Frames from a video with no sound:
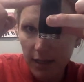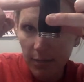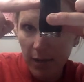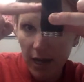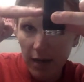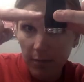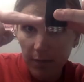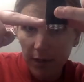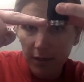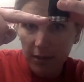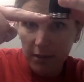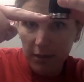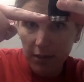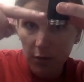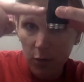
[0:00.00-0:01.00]
the bottom part's
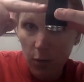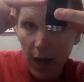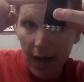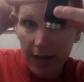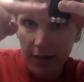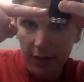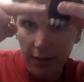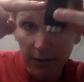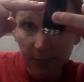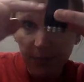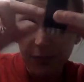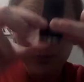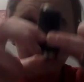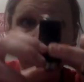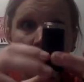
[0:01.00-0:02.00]
a little wider.
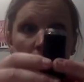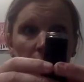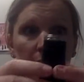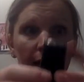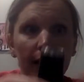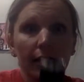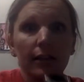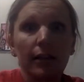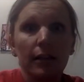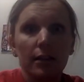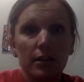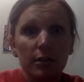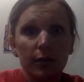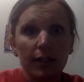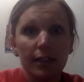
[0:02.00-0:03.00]
Okay,
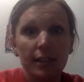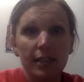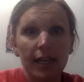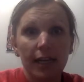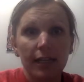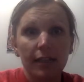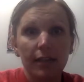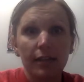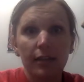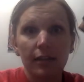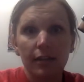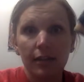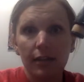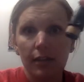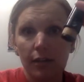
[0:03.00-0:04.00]
so we're going to take
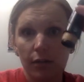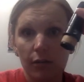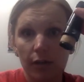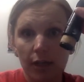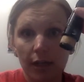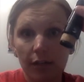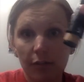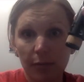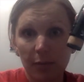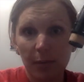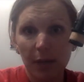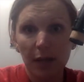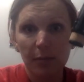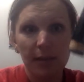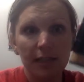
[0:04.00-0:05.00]
the cork from the
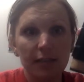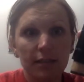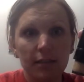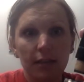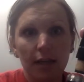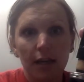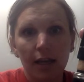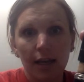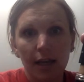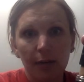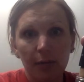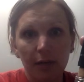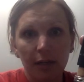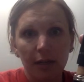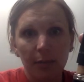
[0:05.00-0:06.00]
mouthpiece, and
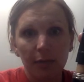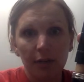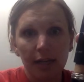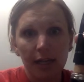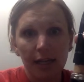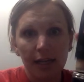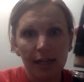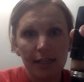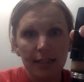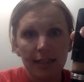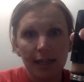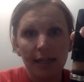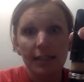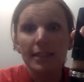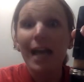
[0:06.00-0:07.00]
we're going to put it
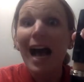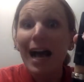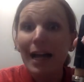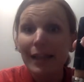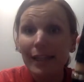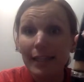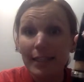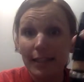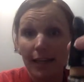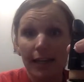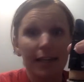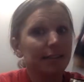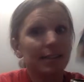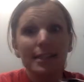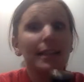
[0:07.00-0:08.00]
inside
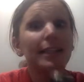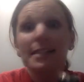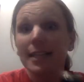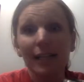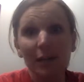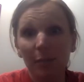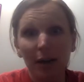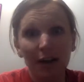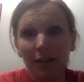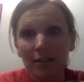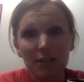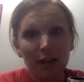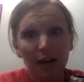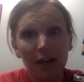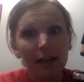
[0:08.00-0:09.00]
the skinny part.
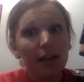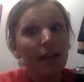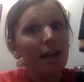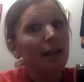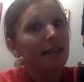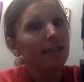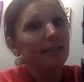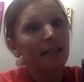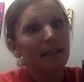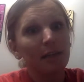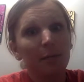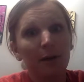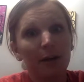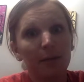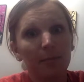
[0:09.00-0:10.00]
Sorry, the skinny
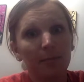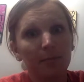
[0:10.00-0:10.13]
part.